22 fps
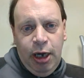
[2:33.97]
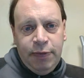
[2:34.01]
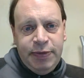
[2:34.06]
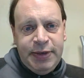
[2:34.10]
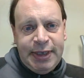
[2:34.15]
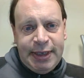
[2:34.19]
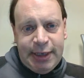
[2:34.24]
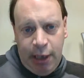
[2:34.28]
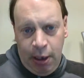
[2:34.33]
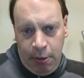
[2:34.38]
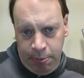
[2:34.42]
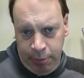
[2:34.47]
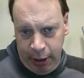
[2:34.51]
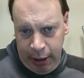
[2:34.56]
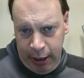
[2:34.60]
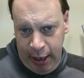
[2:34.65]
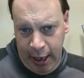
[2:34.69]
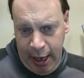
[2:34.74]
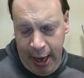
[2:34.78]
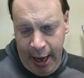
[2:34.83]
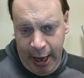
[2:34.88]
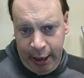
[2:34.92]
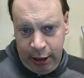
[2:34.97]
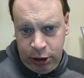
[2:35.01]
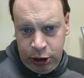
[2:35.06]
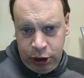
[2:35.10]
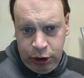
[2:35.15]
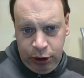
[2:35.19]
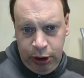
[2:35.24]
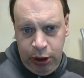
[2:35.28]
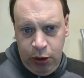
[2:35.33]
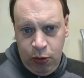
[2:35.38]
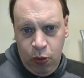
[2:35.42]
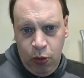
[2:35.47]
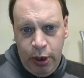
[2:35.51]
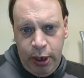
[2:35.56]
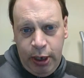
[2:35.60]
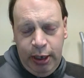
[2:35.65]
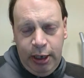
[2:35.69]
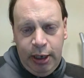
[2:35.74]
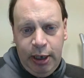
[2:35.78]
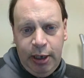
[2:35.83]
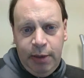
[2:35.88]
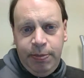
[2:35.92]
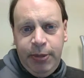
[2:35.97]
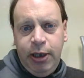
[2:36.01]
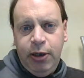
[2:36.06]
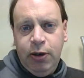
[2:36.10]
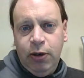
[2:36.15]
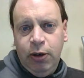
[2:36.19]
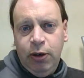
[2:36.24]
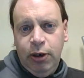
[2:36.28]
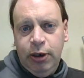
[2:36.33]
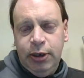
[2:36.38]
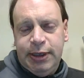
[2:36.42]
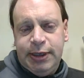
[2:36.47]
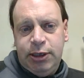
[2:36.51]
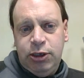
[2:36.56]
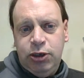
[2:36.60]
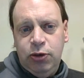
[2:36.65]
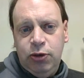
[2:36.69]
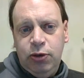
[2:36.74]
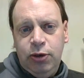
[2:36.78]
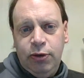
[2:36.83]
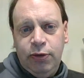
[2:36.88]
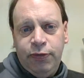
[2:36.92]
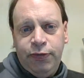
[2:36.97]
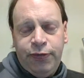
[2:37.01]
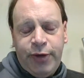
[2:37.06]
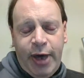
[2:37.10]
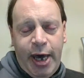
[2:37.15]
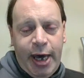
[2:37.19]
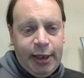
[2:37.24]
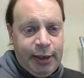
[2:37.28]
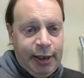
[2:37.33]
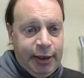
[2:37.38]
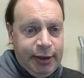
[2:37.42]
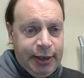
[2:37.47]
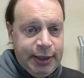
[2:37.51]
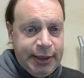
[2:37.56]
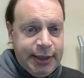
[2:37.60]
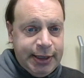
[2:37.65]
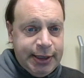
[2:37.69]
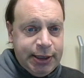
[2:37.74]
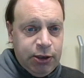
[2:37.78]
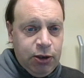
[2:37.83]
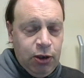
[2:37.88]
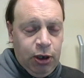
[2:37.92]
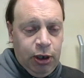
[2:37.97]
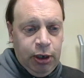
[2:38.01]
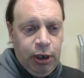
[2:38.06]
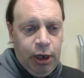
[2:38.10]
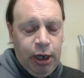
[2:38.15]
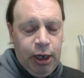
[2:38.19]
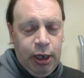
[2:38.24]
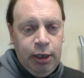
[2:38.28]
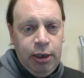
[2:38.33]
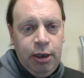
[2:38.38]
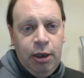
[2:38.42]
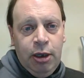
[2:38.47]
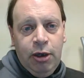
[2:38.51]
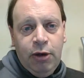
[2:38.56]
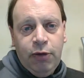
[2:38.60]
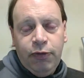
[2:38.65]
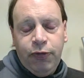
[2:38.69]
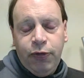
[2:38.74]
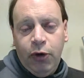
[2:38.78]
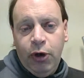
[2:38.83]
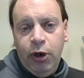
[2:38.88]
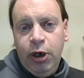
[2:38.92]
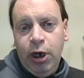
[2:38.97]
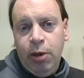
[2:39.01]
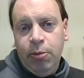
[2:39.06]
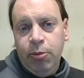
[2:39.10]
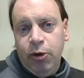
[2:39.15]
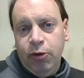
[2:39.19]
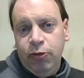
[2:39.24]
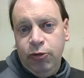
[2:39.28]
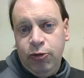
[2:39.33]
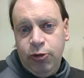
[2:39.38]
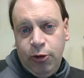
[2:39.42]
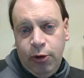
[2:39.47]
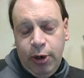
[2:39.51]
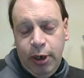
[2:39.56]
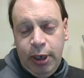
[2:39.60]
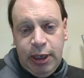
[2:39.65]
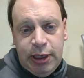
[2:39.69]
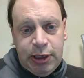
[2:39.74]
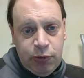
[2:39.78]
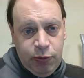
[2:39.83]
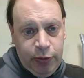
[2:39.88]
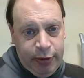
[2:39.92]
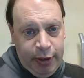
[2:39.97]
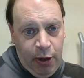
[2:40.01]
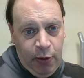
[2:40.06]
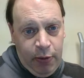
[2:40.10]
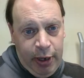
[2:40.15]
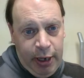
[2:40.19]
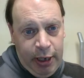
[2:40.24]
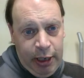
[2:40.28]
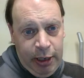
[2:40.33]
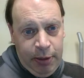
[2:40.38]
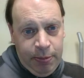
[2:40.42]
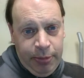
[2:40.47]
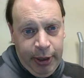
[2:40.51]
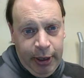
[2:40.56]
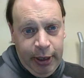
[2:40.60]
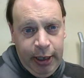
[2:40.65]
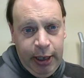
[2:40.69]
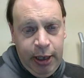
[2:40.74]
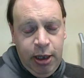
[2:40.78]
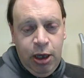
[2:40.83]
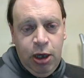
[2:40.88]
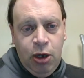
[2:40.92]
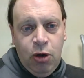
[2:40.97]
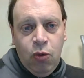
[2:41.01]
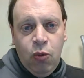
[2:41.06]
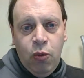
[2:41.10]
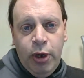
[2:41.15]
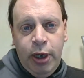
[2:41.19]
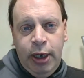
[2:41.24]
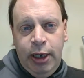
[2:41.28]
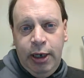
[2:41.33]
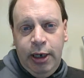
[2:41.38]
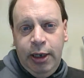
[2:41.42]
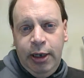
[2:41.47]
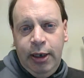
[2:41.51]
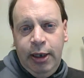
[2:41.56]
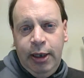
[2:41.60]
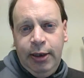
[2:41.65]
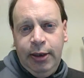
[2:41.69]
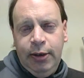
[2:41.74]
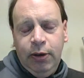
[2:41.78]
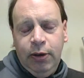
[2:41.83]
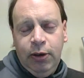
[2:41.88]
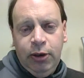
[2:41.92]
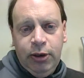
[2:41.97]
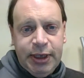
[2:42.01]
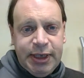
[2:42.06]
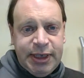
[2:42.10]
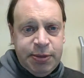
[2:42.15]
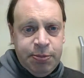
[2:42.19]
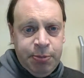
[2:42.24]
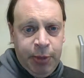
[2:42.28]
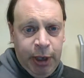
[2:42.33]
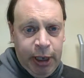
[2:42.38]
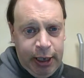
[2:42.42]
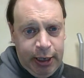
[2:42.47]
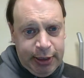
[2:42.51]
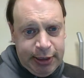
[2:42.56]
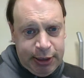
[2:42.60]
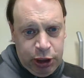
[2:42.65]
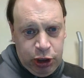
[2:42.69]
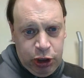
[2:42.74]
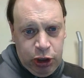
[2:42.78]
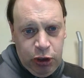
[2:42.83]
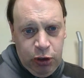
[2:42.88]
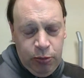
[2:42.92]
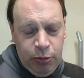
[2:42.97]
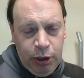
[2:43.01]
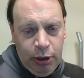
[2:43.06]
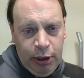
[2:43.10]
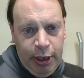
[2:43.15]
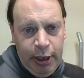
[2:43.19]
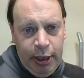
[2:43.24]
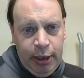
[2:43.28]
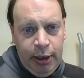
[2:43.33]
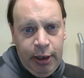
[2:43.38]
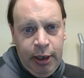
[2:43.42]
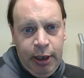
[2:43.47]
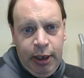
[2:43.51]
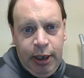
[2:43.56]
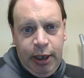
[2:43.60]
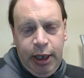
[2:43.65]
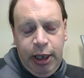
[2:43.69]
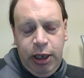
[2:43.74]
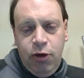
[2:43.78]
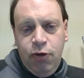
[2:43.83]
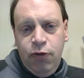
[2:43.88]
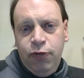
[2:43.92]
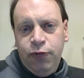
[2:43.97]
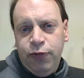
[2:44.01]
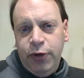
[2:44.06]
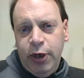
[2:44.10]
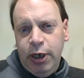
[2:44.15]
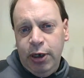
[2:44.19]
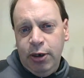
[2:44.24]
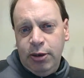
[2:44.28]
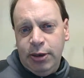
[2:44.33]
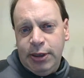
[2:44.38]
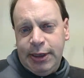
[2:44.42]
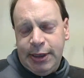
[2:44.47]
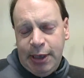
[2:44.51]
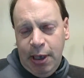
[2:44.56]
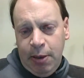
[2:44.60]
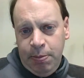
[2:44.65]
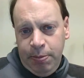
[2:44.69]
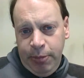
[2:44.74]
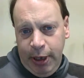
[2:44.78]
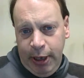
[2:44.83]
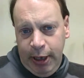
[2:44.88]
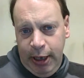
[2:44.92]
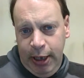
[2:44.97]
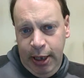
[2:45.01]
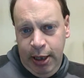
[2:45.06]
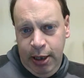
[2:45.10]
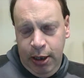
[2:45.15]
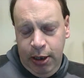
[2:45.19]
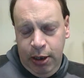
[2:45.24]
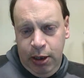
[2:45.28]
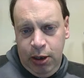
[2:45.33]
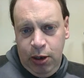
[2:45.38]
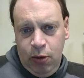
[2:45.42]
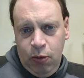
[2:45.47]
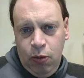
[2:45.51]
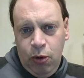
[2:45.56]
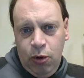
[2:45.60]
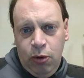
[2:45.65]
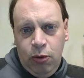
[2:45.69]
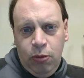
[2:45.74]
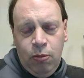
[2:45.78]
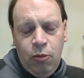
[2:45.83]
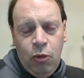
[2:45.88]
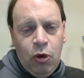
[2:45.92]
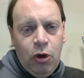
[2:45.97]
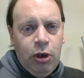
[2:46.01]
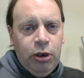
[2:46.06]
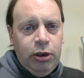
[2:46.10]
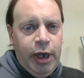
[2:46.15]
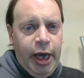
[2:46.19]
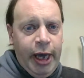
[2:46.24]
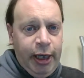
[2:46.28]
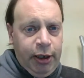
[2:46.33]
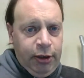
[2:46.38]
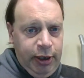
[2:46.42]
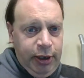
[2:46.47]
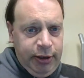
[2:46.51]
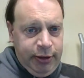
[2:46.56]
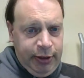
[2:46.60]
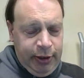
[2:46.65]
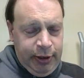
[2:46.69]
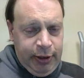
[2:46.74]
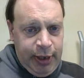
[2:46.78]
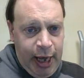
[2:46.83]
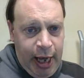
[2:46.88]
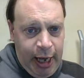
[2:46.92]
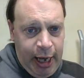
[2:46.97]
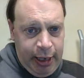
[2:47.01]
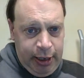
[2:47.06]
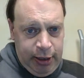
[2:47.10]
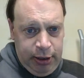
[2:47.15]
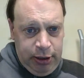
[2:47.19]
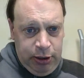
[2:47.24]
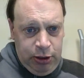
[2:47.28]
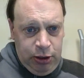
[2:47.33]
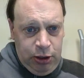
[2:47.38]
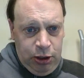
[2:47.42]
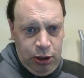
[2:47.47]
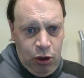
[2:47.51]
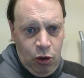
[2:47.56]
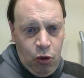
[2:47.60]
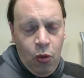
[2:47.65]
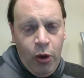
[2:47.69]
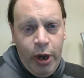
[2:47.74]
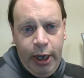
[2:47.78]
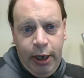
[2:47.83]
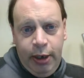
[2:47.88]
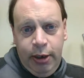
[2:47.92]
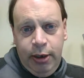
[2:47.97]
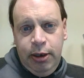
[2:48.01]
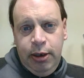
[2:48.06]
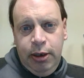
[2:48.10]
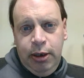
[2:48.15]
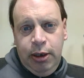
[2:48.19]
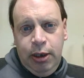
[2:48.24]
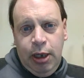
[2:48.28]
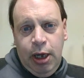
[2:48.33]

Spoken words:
somebody actually winning it, because due to the fact that this has gone on for a number of drawings without anybody winning it and all this money is accumulated, that you figure somebody will more likely than not win